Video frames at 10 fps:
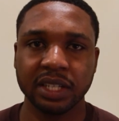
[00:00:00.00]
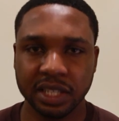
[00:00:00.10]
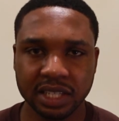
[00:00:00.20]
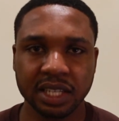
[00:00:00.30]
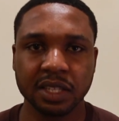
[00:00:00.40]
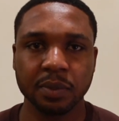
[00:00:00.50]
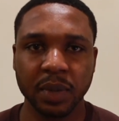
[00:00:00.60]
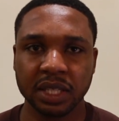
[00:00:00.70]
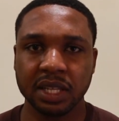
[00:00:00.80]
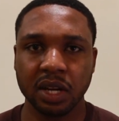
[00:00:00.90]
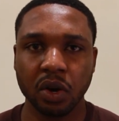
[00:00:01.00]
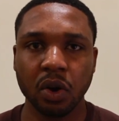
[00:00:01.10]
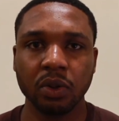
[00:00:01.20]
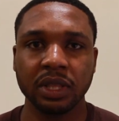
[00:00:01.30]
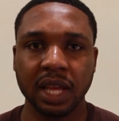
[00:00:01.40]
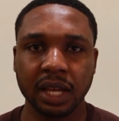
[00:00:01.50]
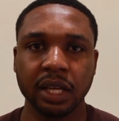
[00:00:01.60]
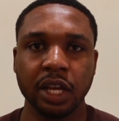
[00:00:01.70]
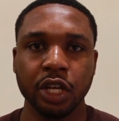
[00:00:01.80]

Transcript: they just expect that all that